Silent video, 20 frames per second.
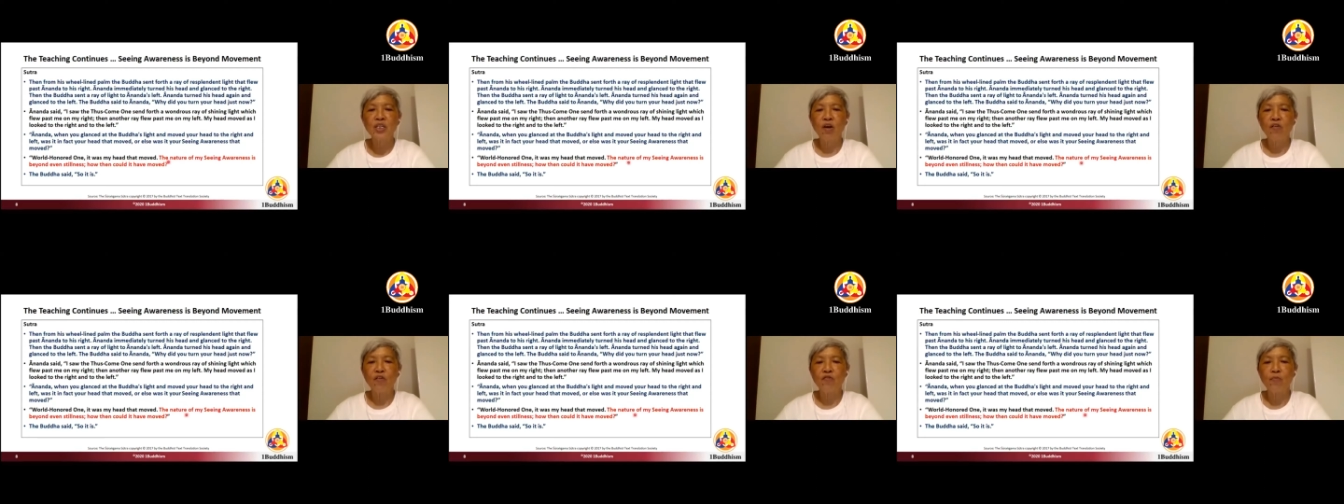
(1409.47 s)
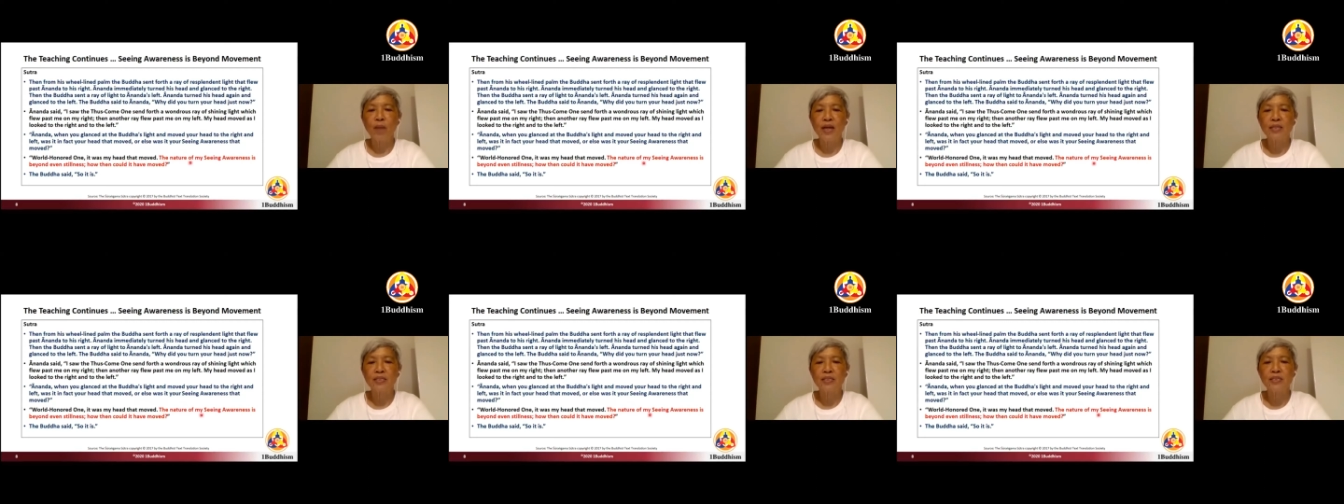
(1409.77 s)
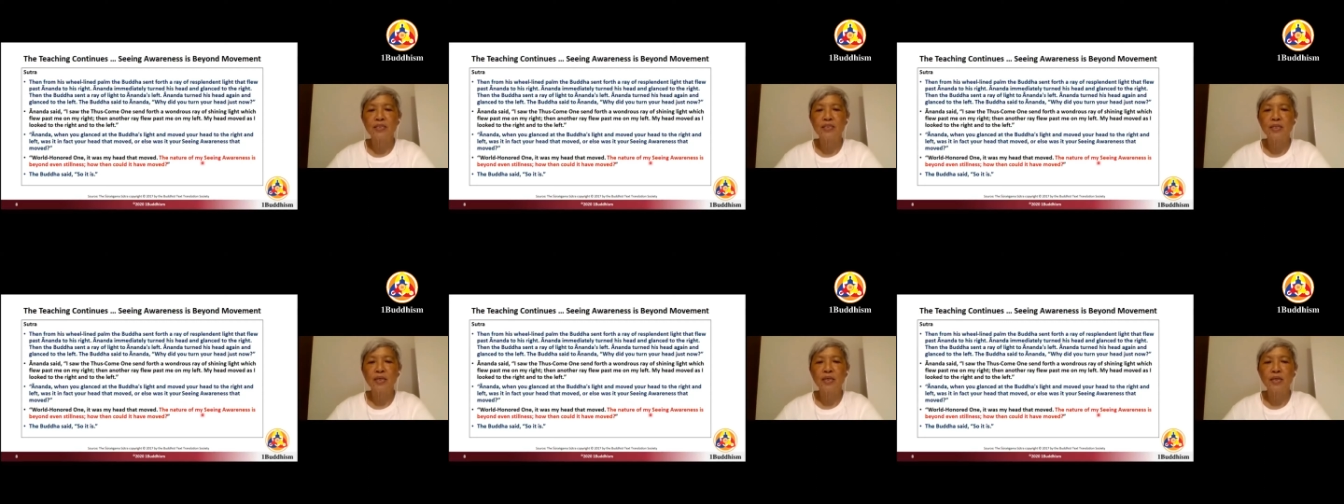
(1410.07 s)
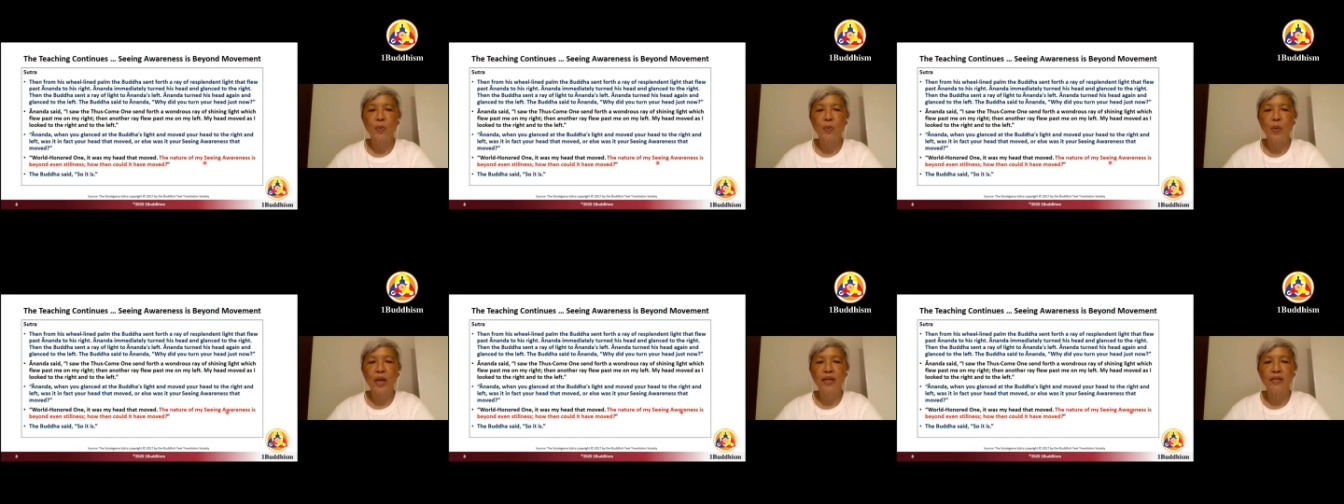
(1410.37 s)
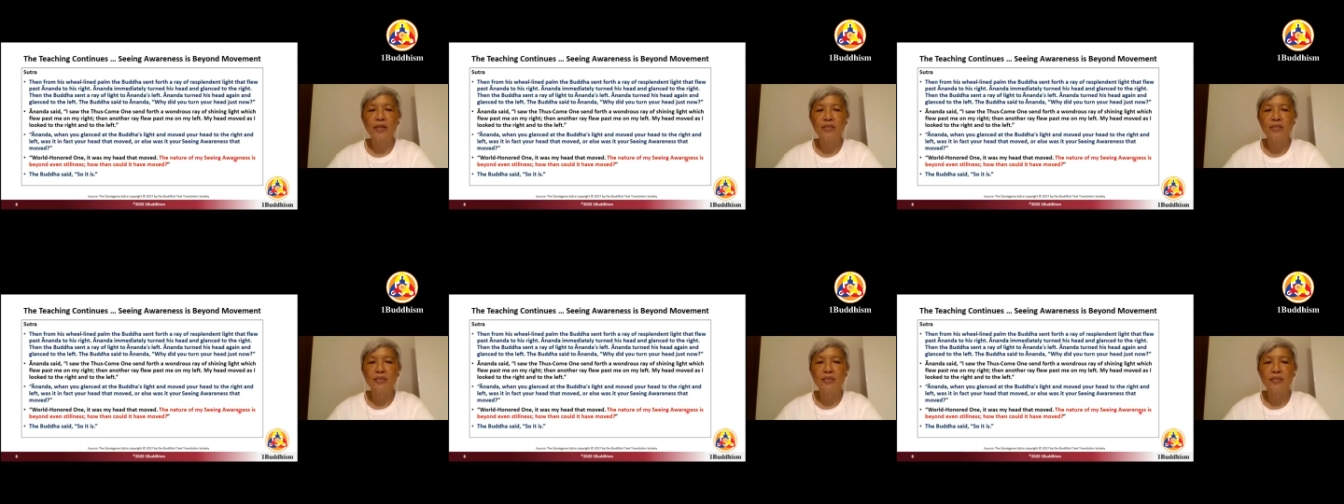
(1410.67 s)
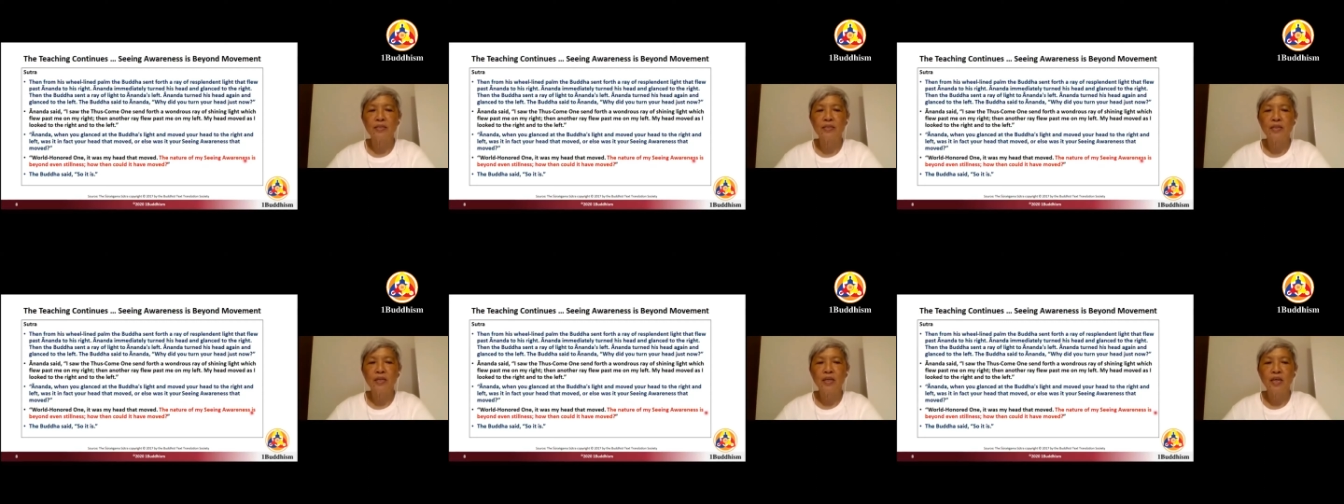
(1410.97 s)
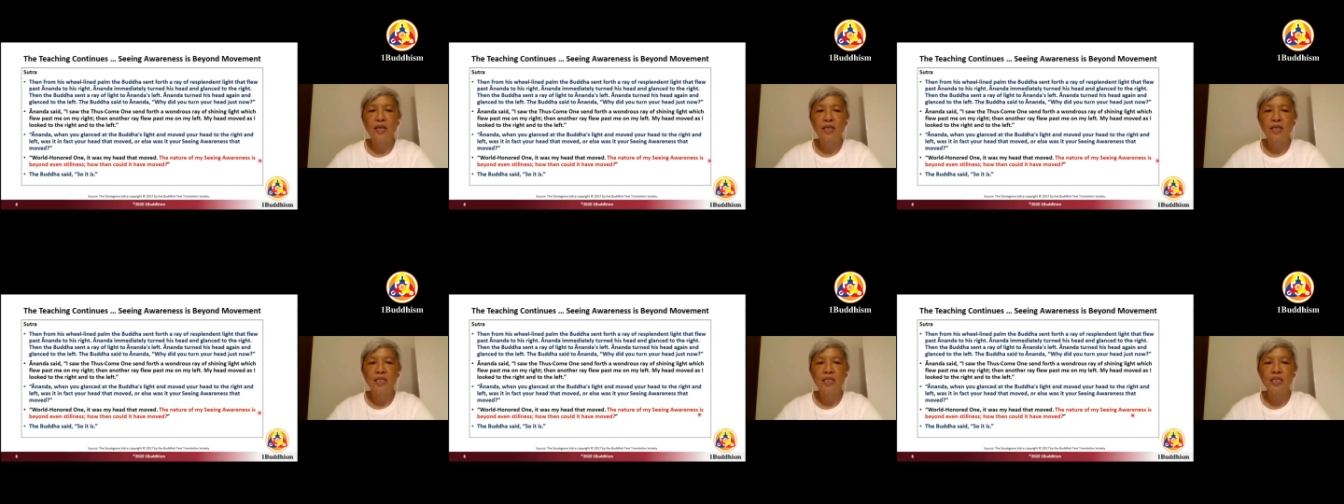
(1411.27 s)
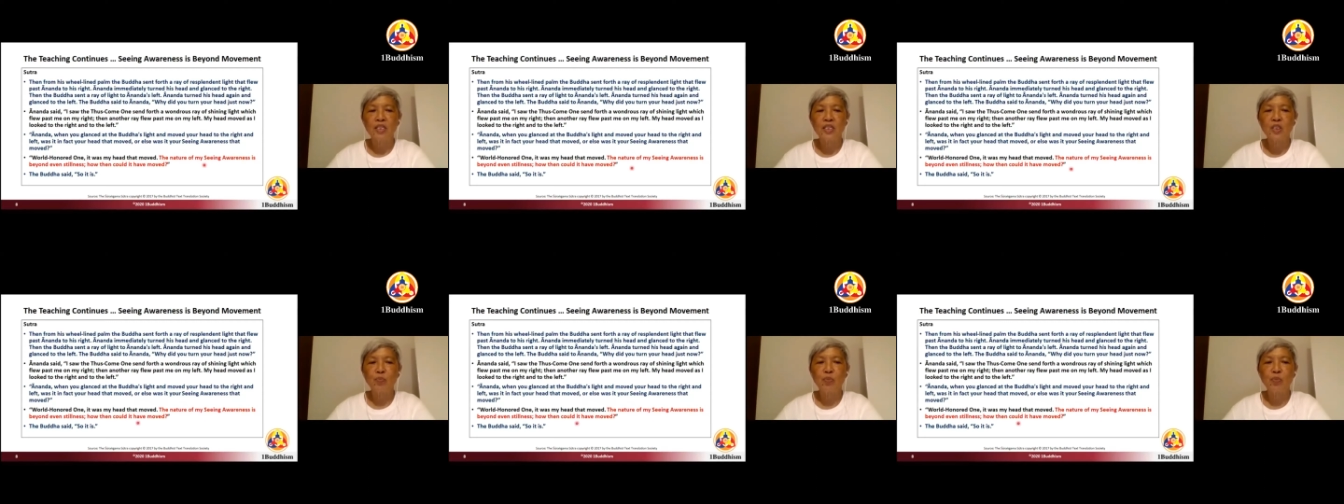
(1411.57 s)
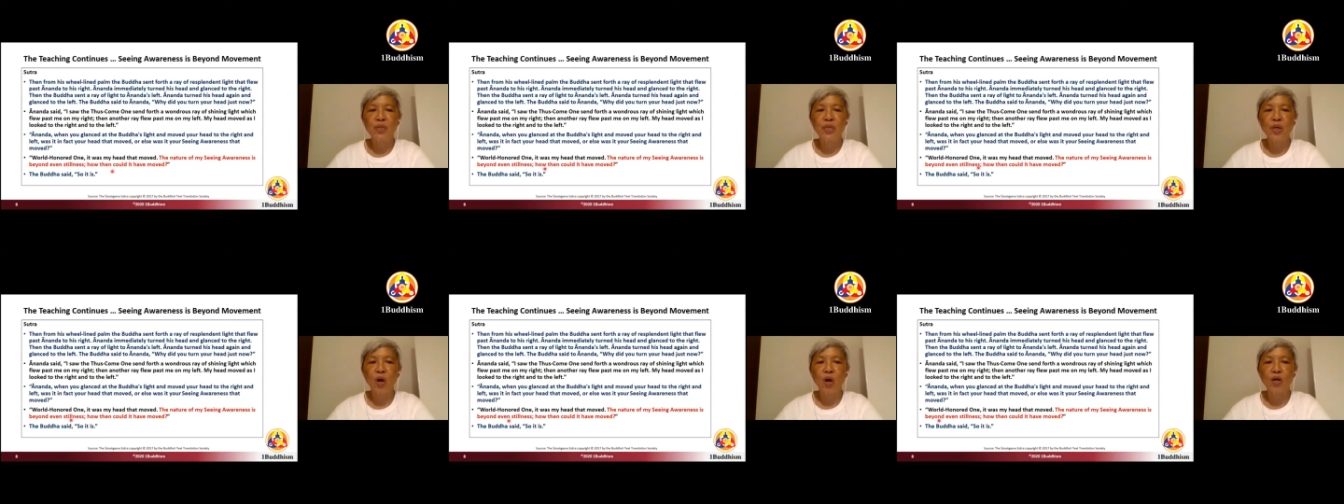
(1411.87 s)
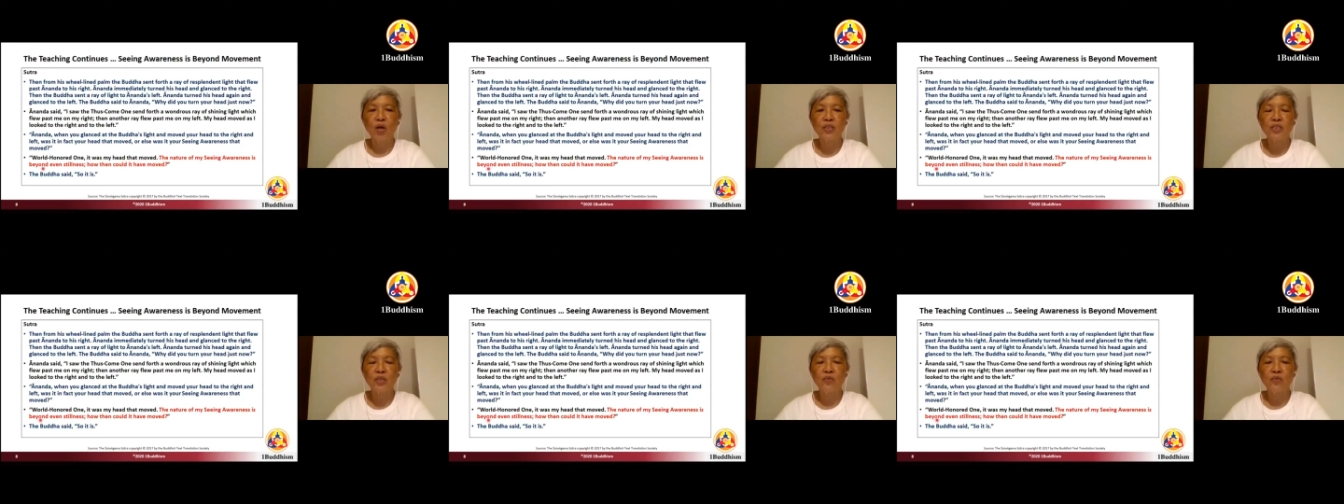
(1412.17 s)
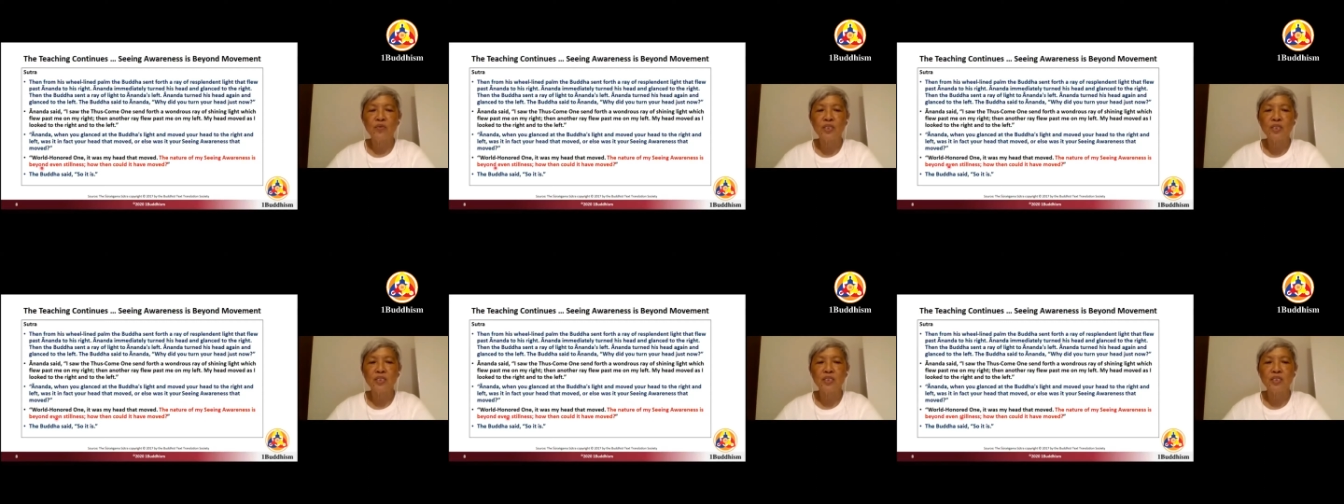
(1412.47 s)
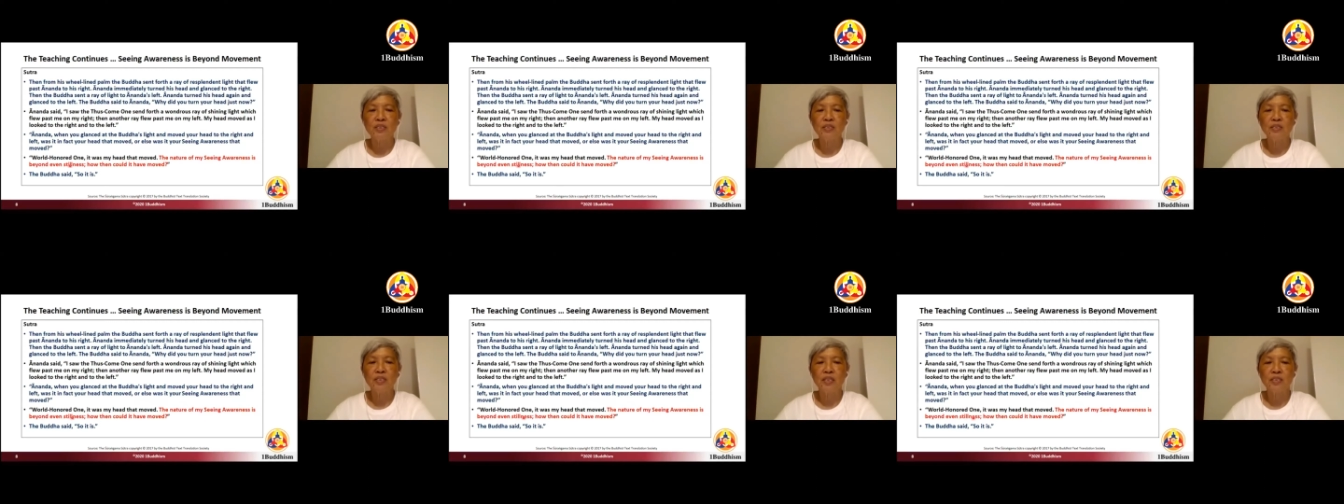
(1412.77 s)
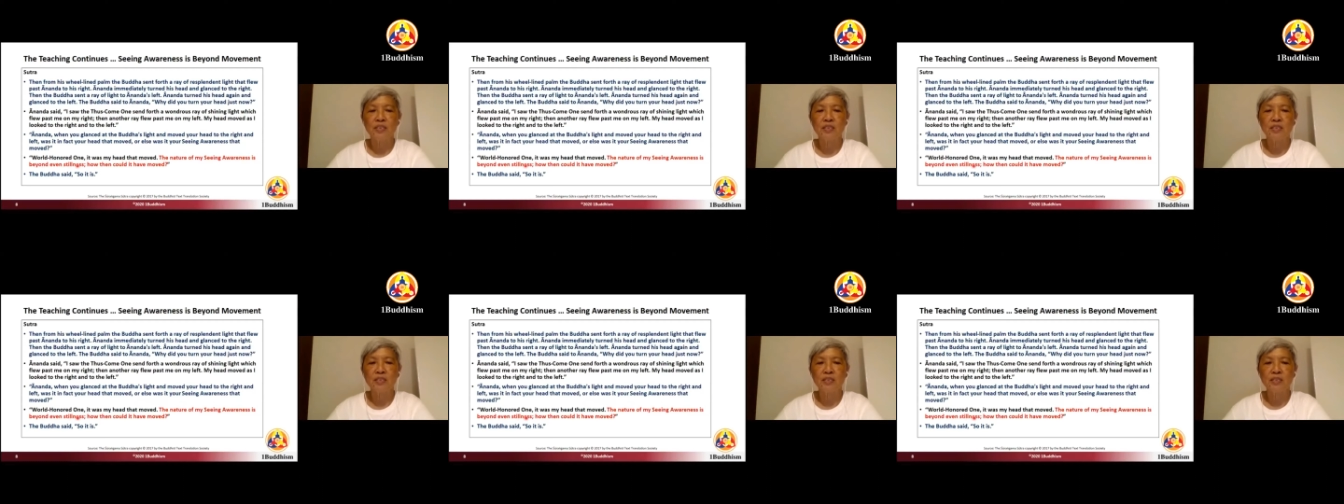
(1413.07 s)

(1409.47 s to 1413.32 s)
of my seeing awareness is beyond even stillness.